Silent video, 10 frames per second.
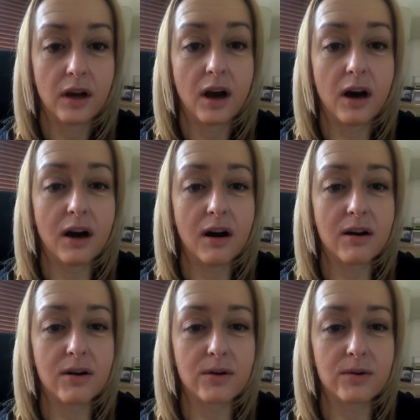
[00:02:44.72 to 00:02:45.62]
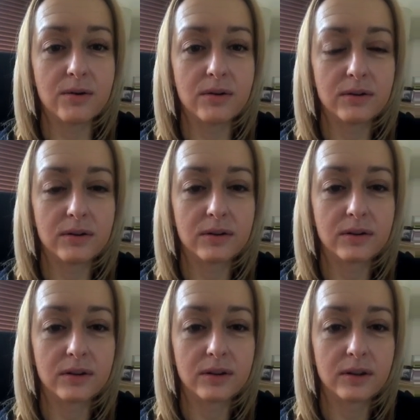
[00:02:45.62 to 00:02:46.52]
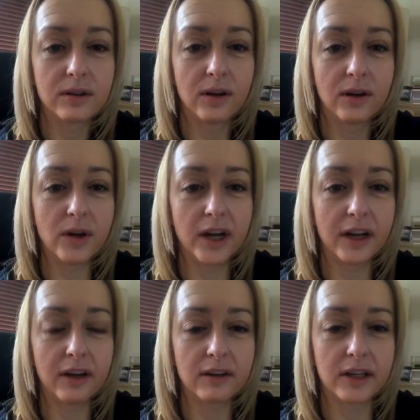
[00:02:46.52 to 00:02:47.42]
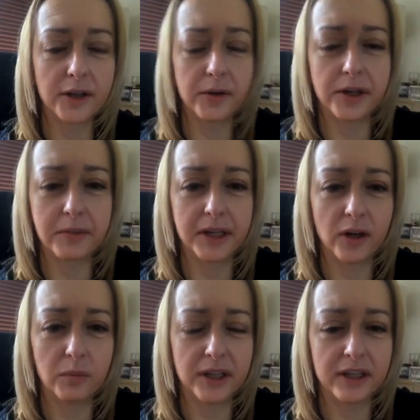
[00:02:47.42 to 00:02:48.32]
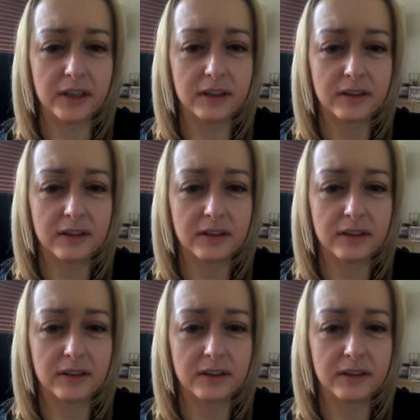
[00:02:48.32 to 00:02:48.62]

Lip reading: Oh, okay. Can you hear me now, Brendan?